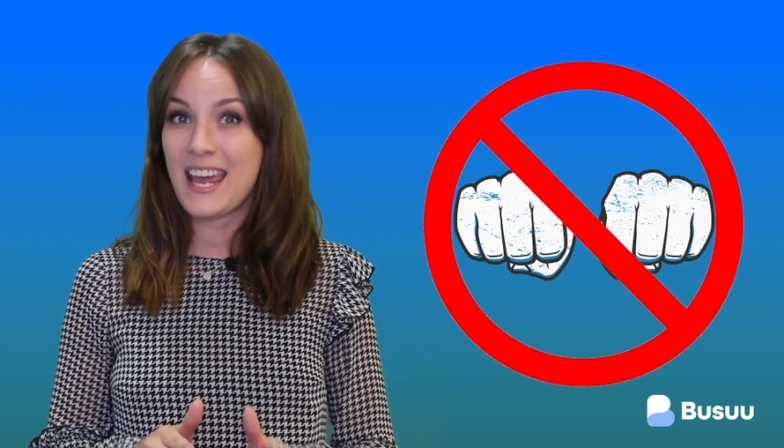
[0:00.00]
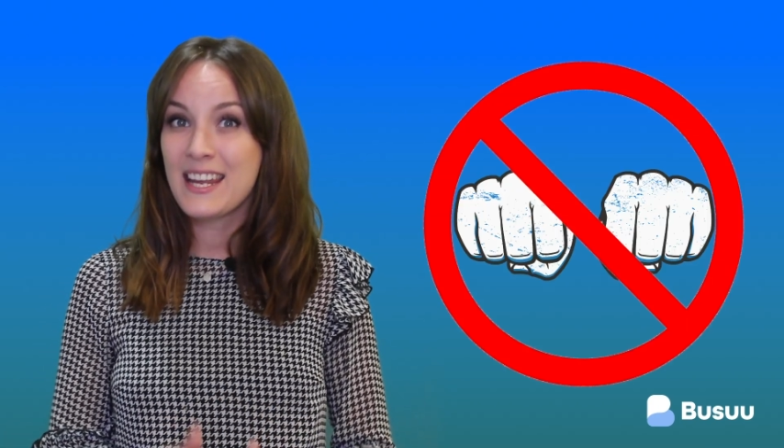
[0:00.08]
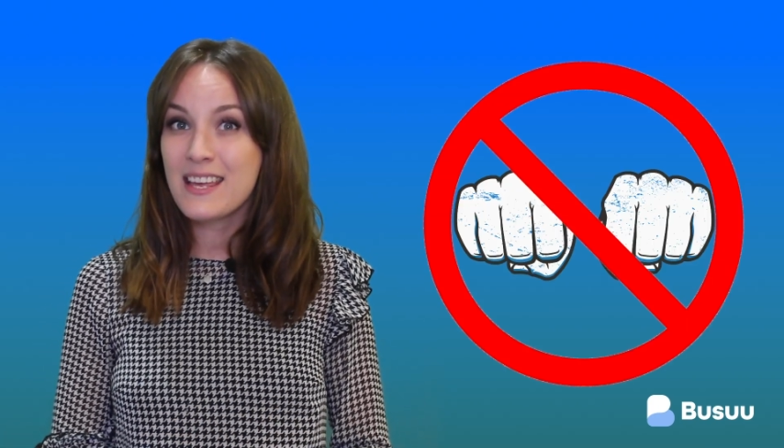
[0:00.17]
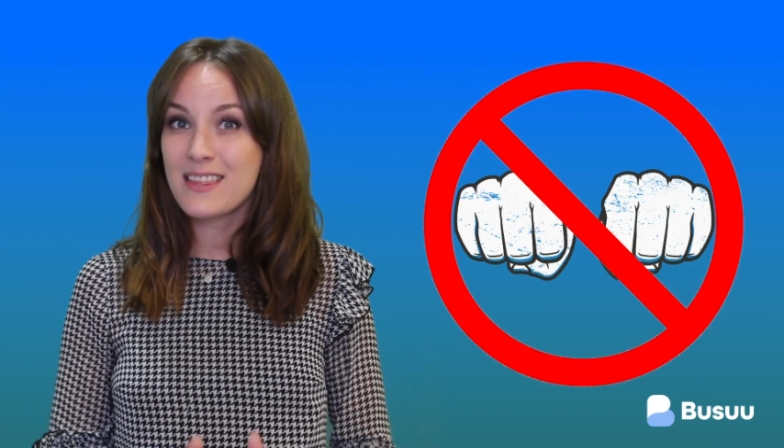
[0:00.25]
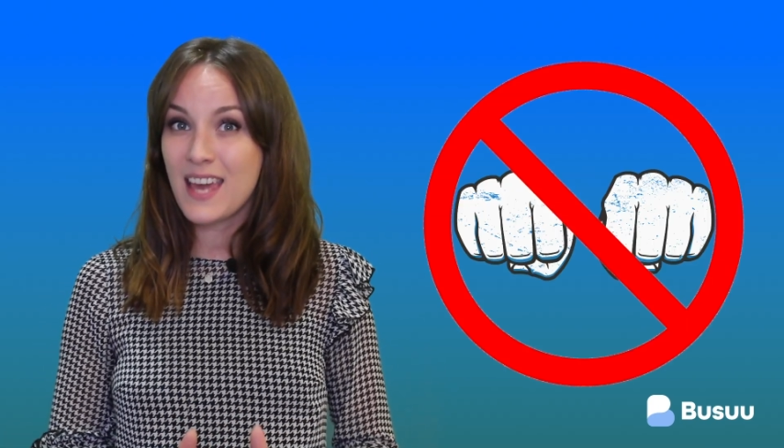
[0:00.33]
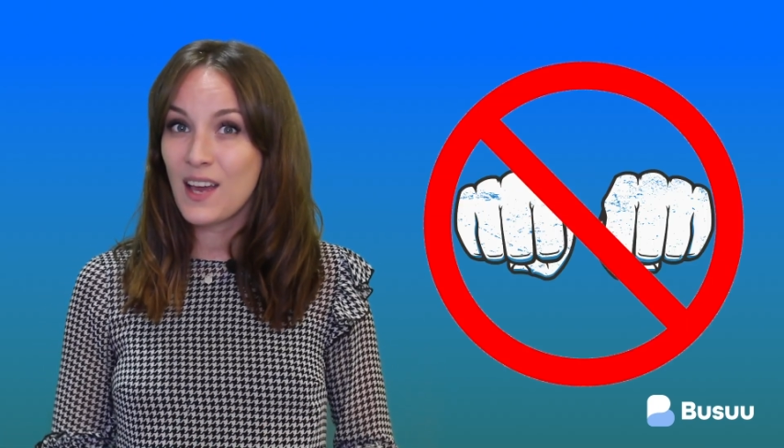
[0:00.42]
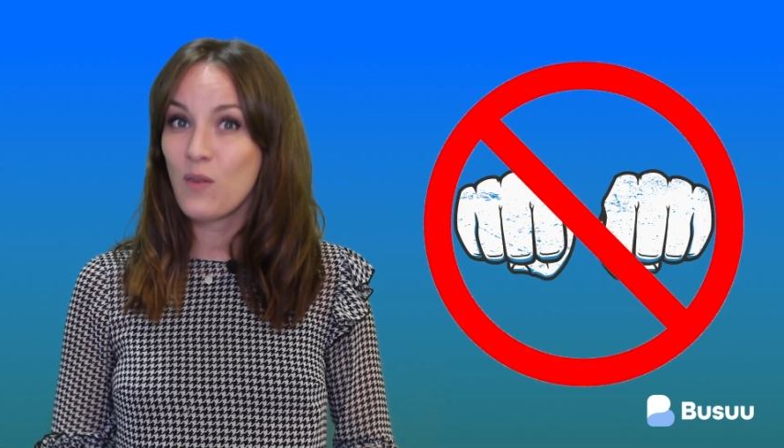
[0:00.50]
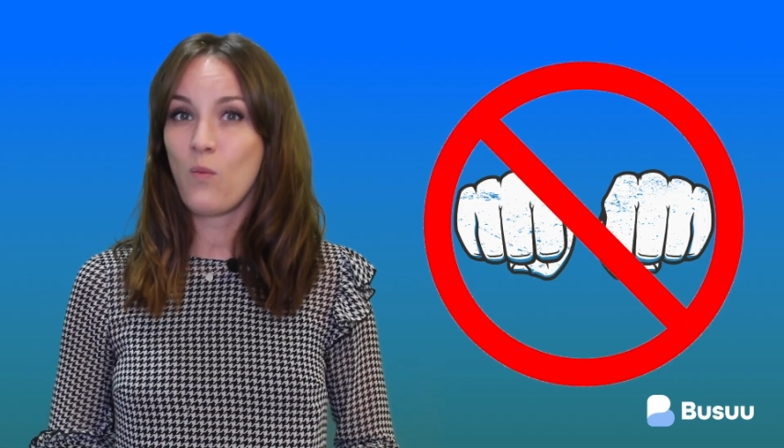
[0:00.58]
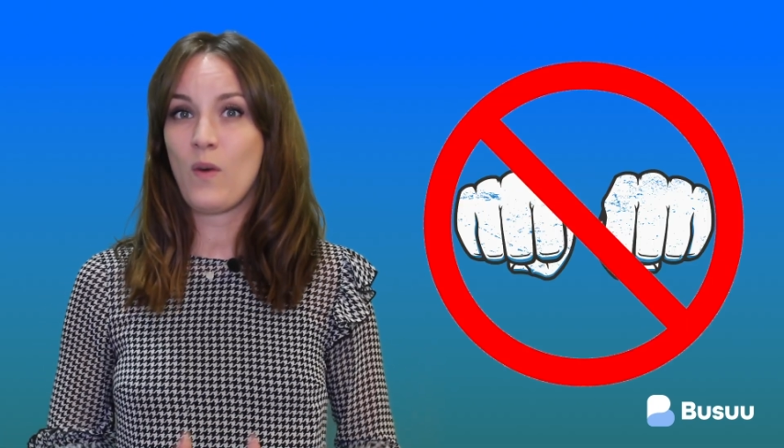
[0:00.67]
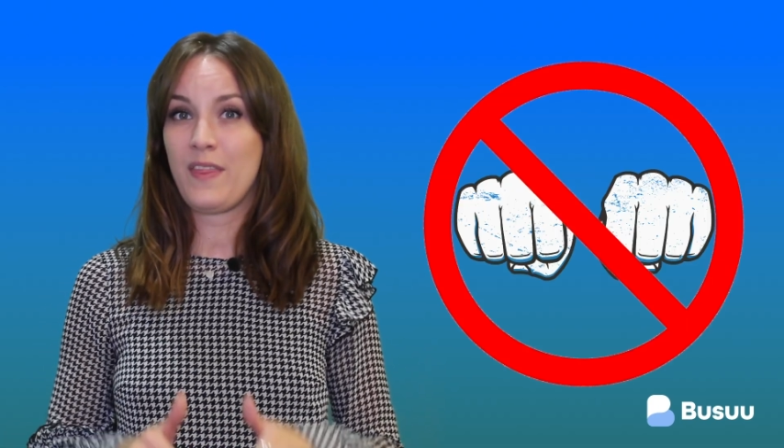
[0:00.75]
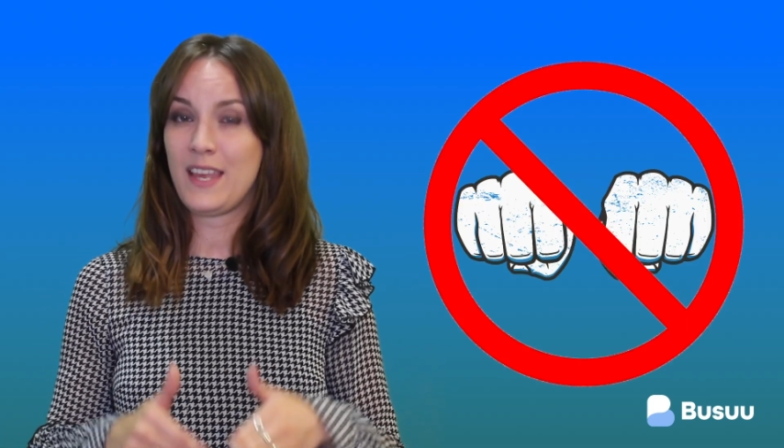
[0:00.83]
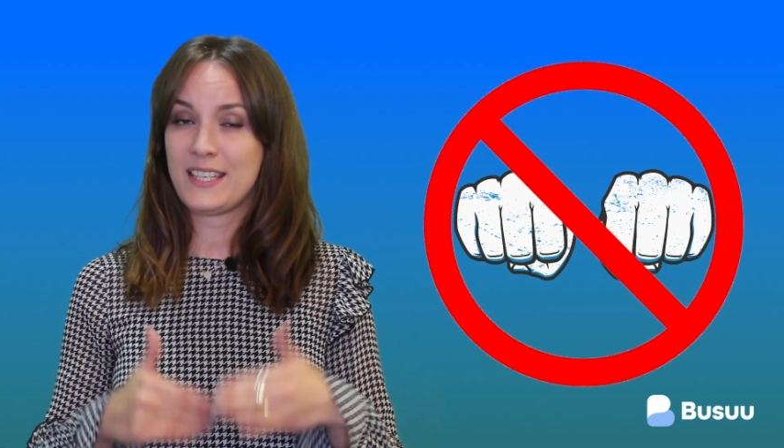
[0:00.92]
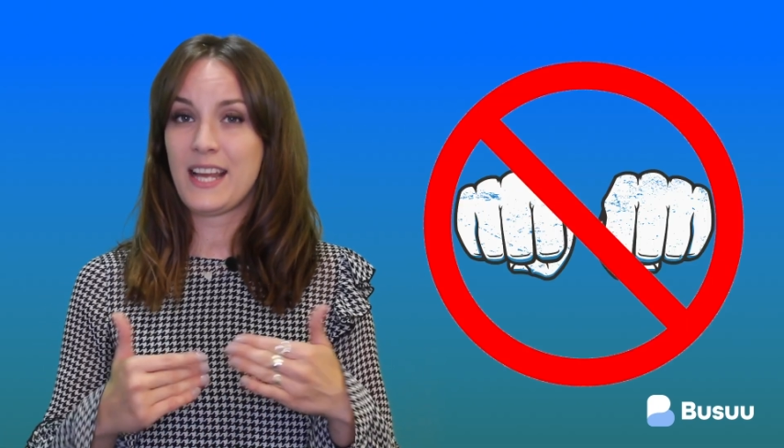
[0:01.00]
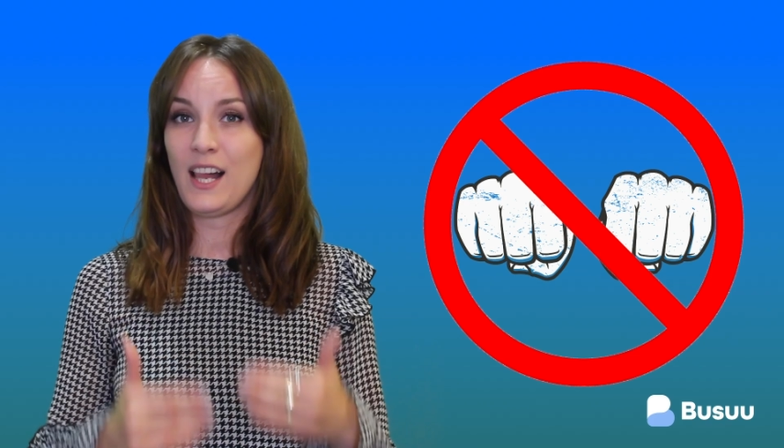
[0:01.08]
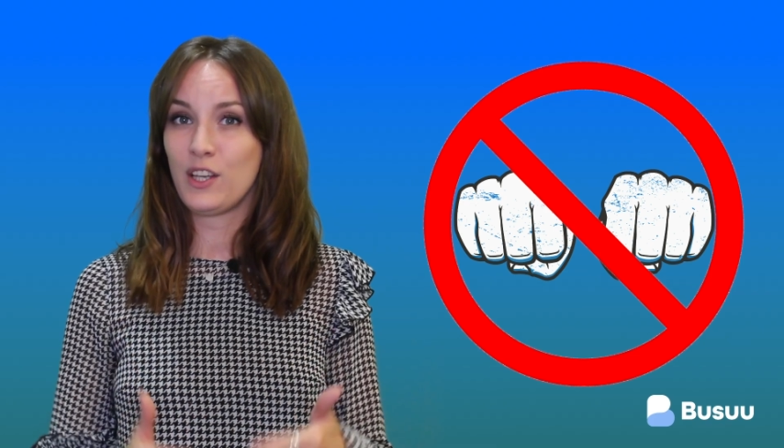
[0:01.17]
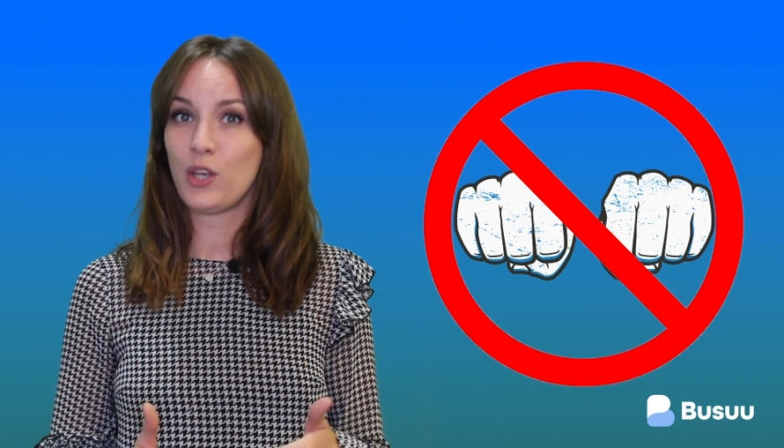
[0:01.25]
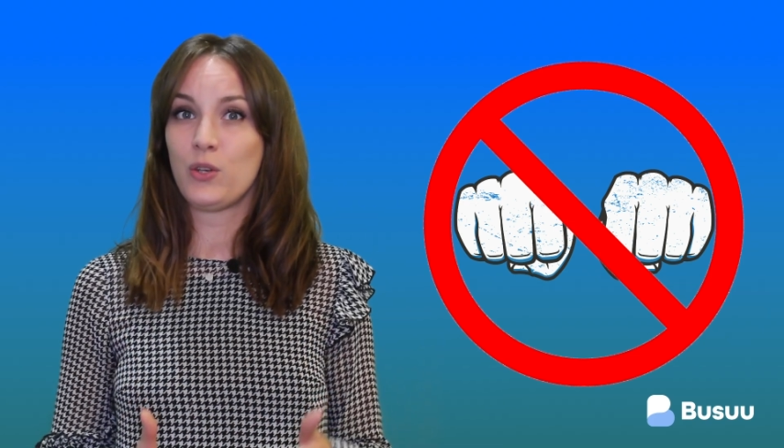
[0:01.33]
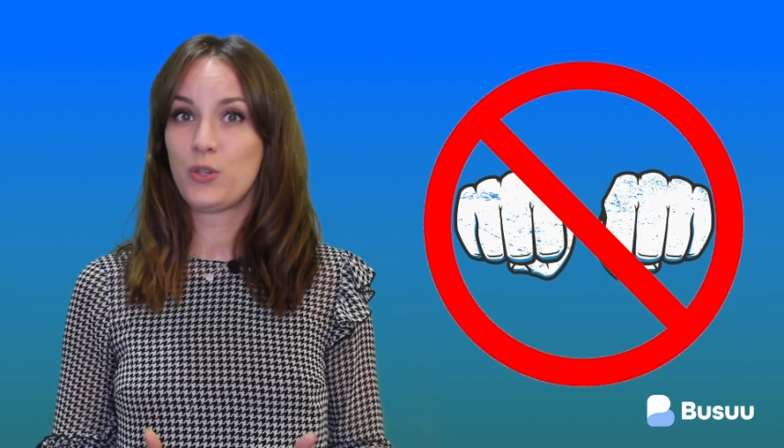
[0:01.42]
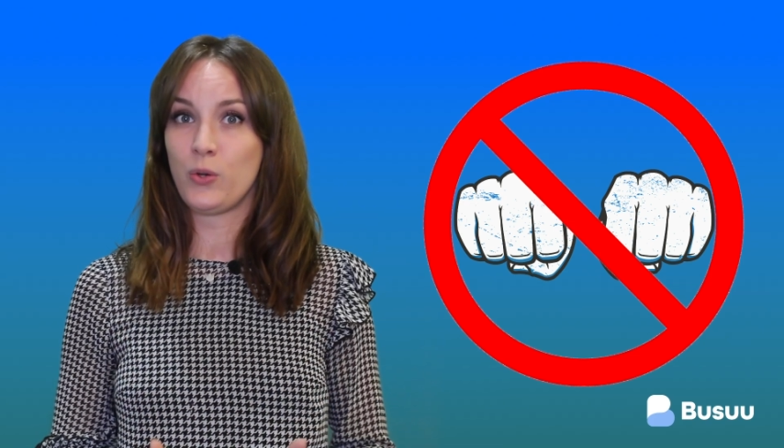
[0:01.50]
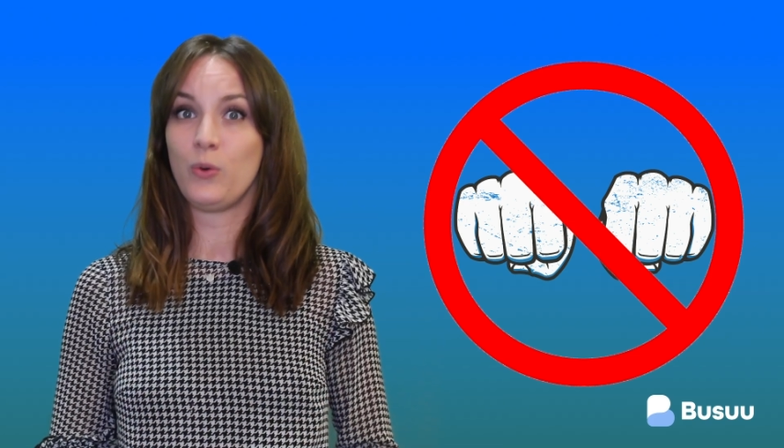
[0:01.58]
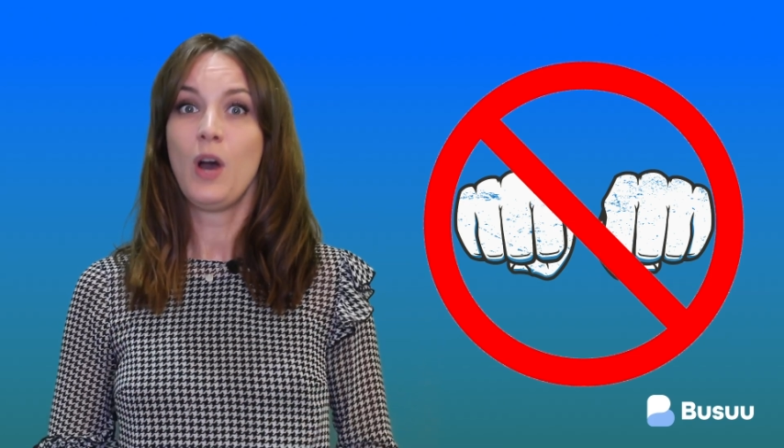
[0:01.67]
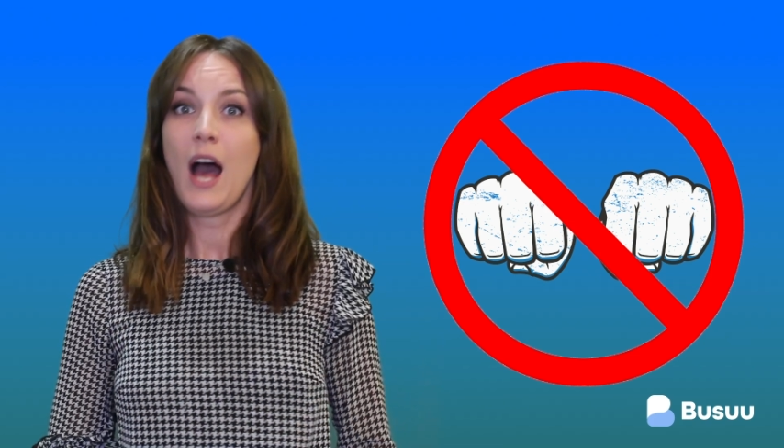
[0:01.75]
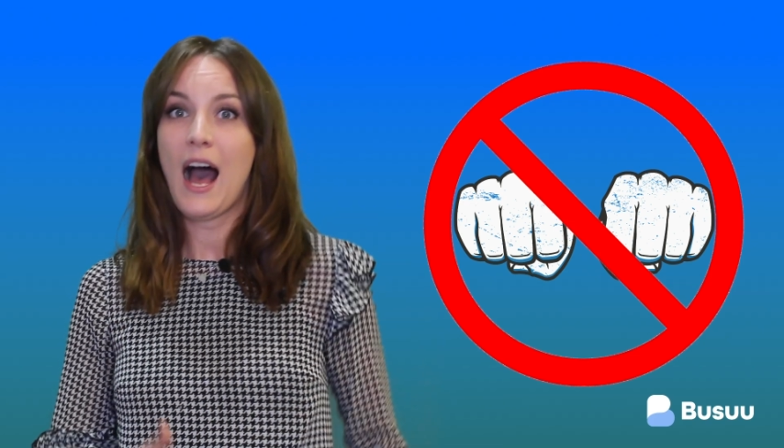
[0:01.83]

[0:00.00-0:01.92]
anything when they tell you to